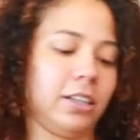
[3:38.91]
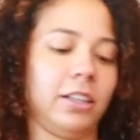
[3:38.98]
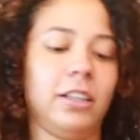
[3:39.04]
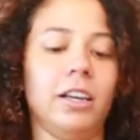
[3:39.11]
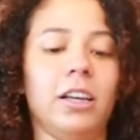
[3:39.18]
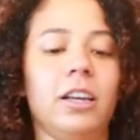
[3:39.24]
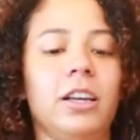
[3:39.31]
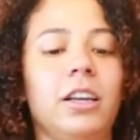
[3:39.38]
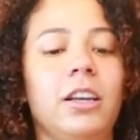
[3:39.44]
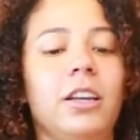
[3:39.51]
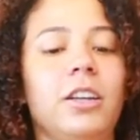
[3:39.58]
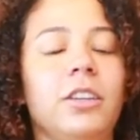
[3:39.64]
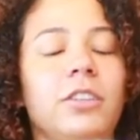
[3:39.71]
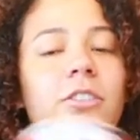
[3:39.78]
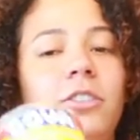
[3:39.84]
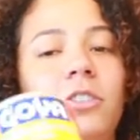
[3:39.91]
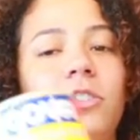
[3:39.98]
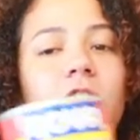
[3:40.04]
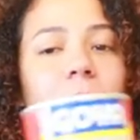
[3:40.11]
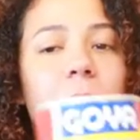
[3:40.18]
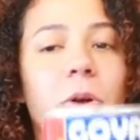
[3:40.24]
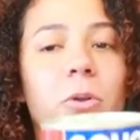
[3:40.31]
the
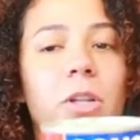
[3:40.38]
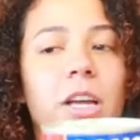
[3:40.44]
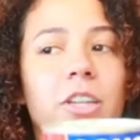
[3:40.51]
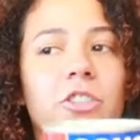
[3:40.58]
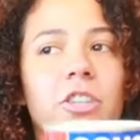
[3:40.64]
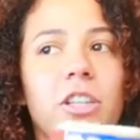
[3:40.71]
chipotle